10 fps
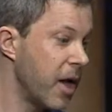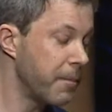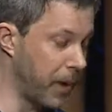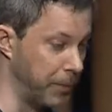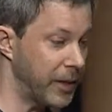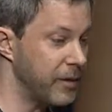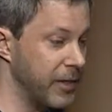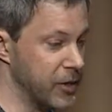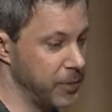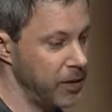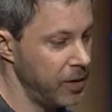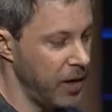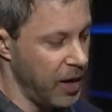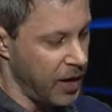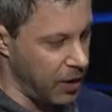public investment.
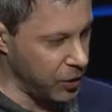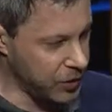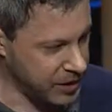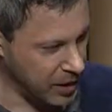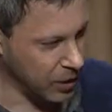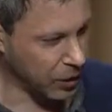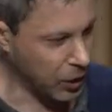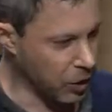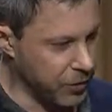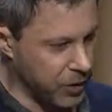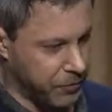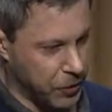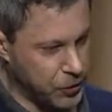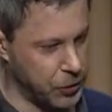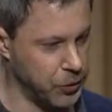Here you see, looking over the
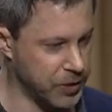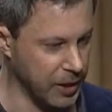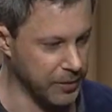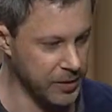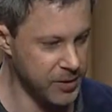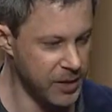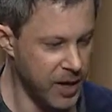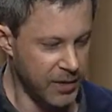first two segments,